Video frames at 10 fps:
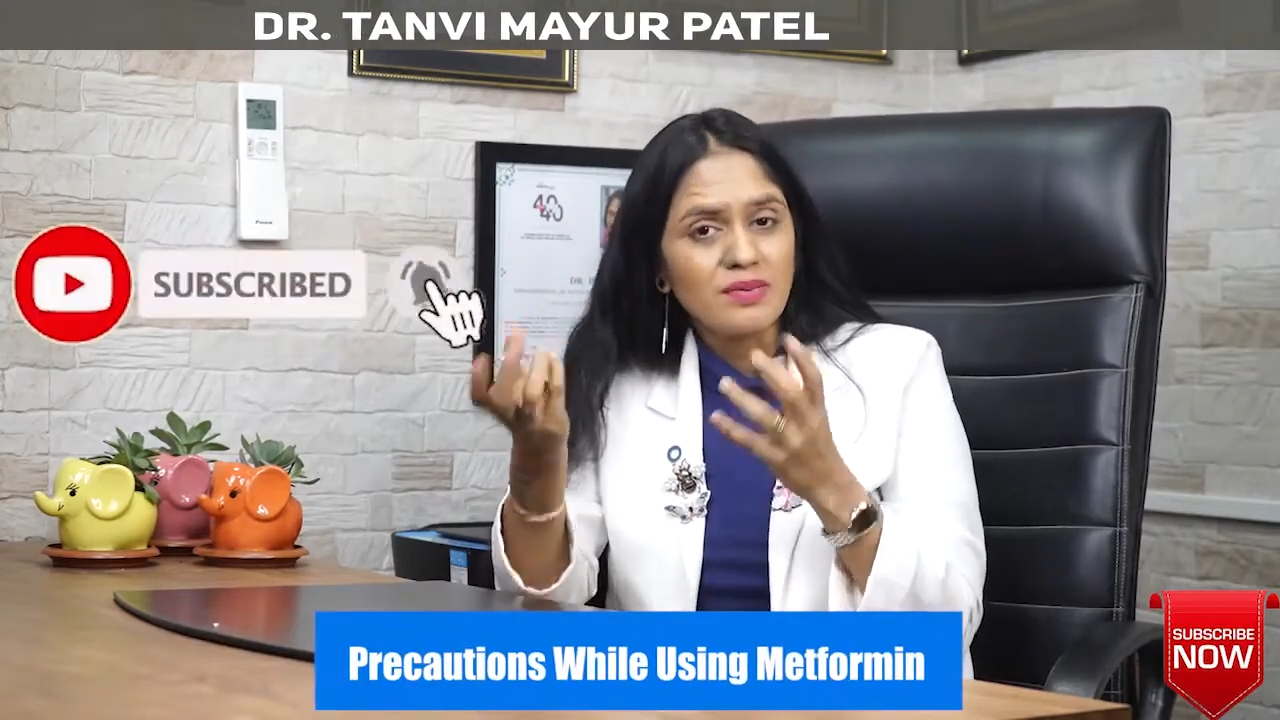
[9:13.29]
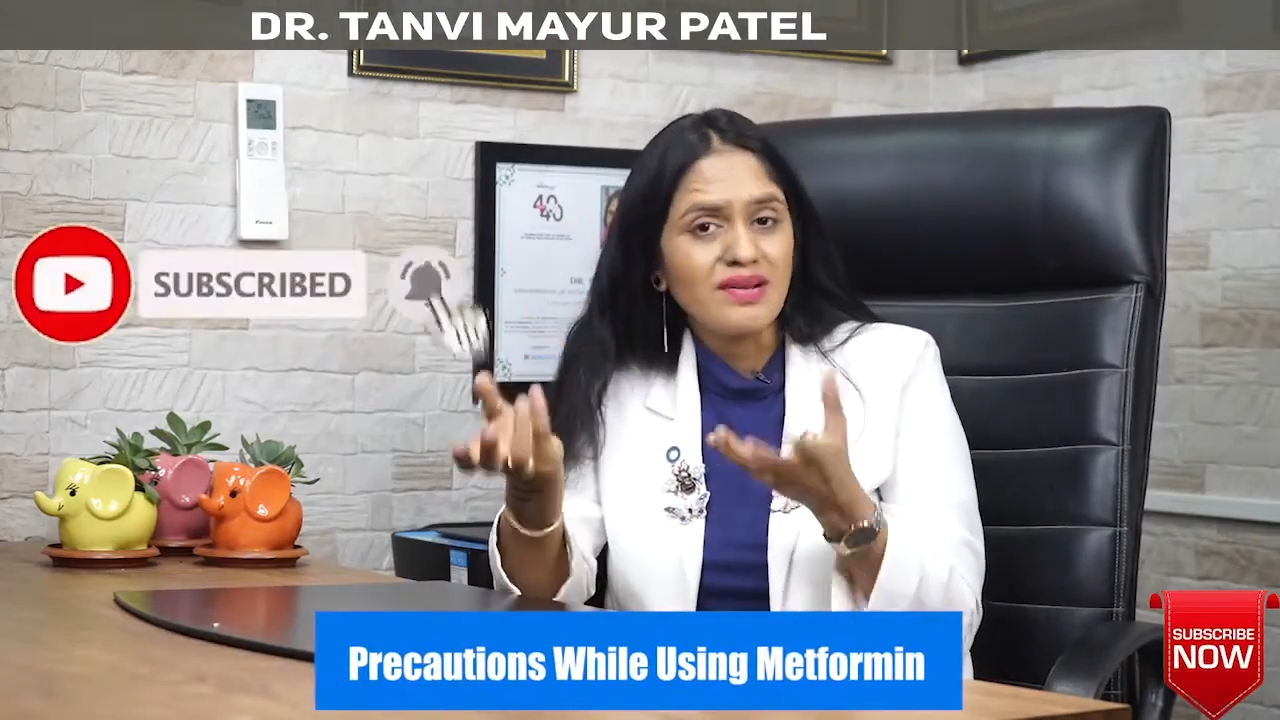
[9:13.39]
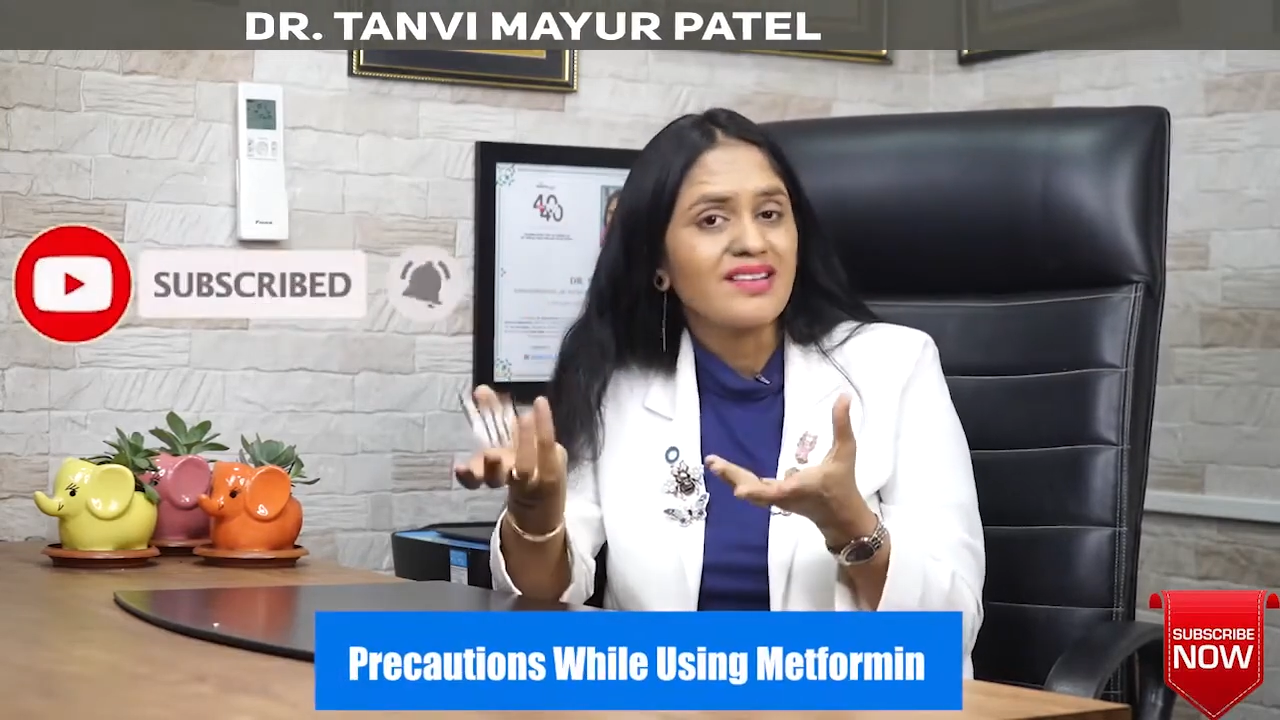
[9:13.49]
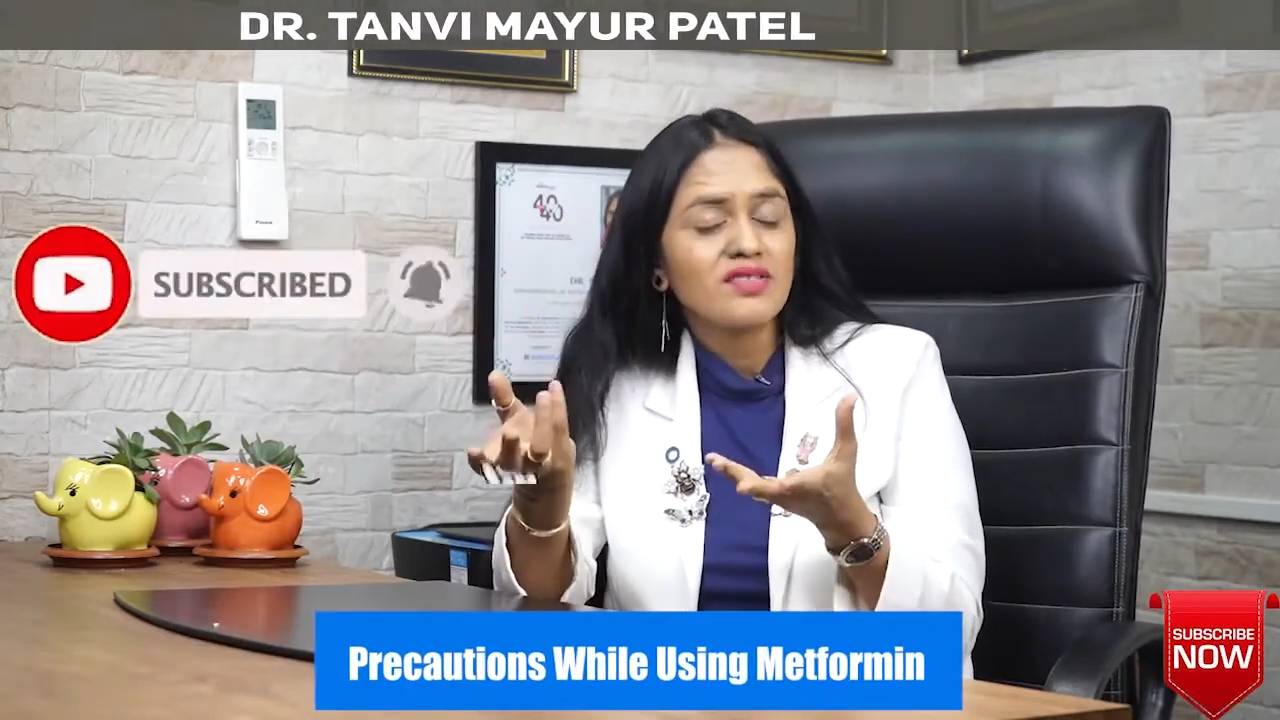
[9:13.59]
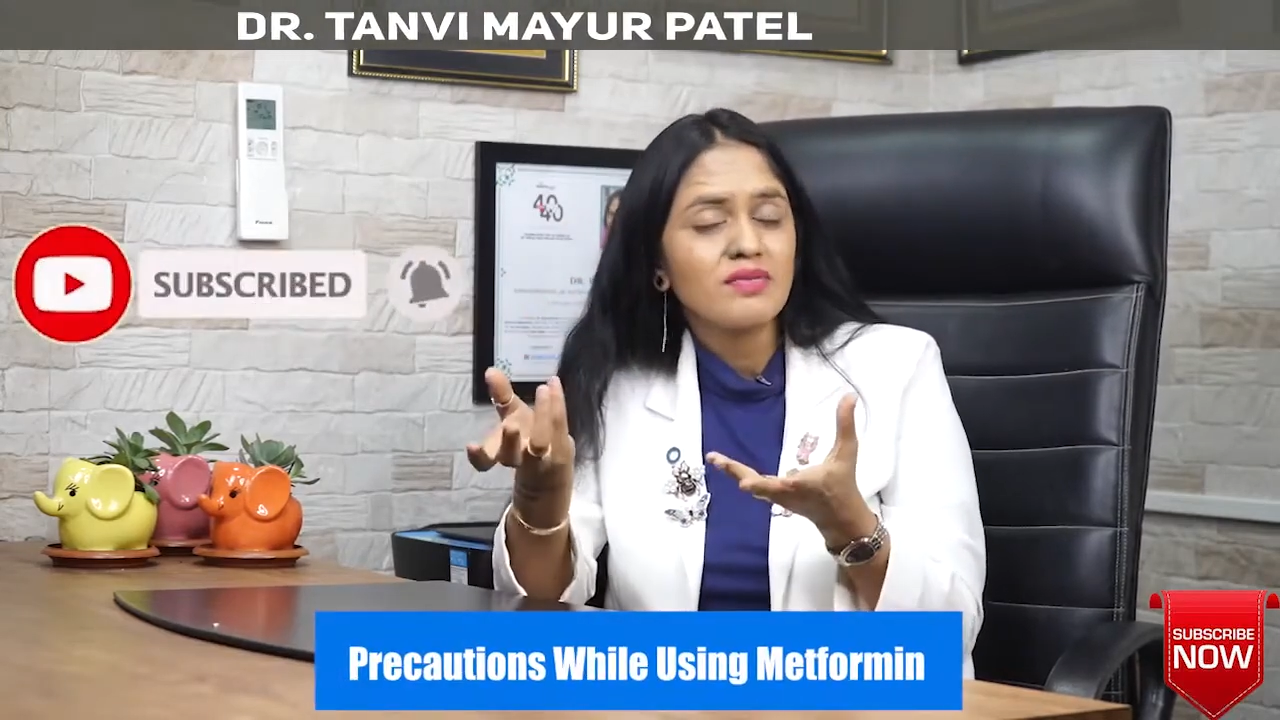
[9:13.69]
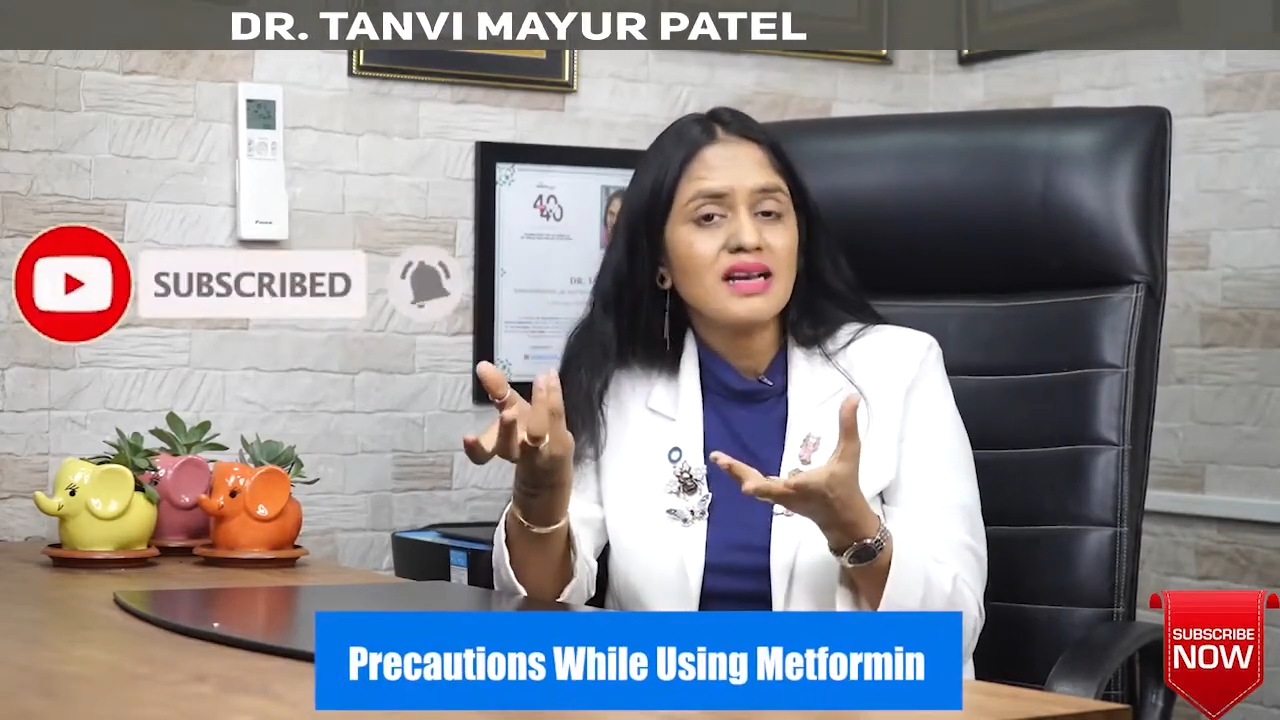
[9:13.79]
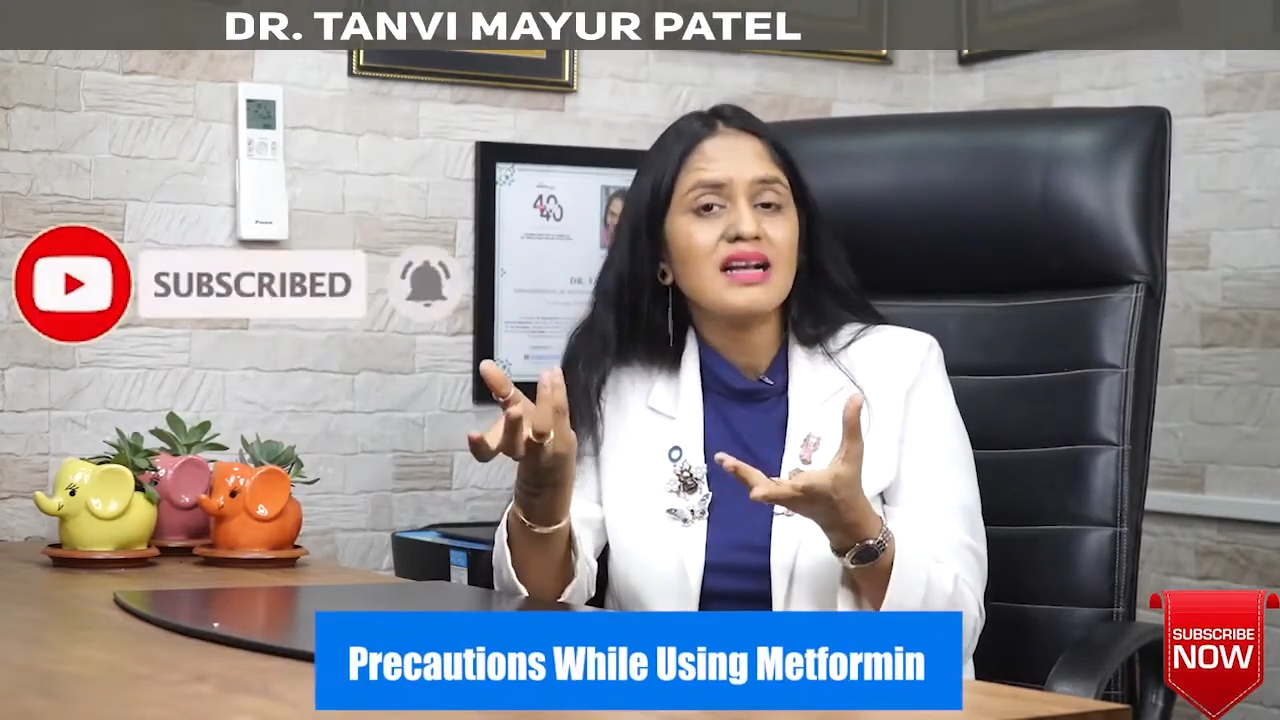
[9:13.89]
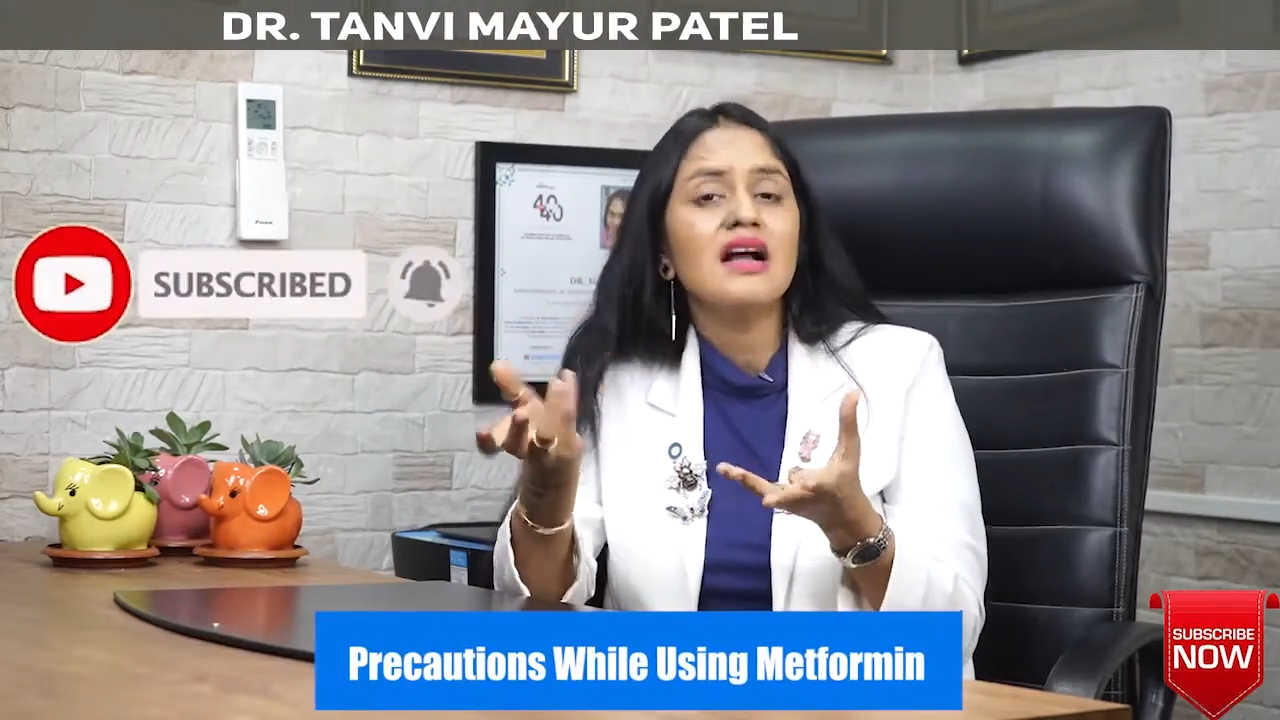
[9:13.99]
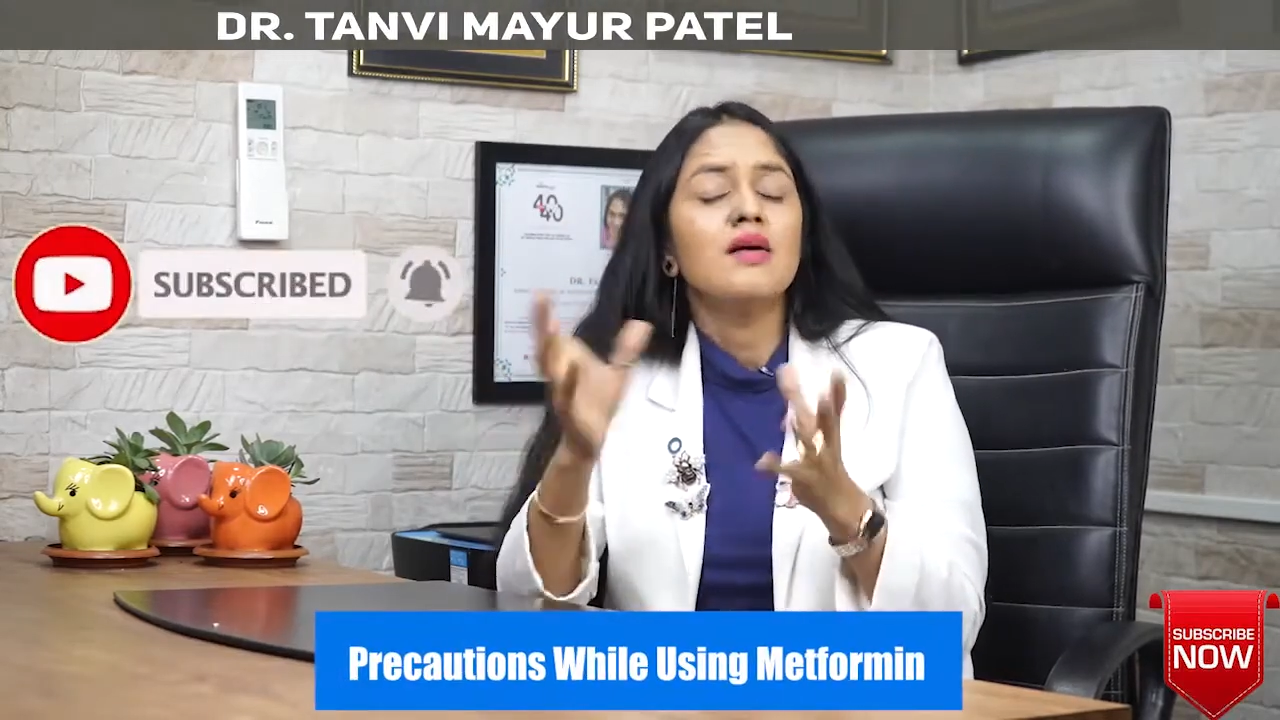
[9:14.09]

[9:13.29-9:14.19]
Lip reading: breast milk,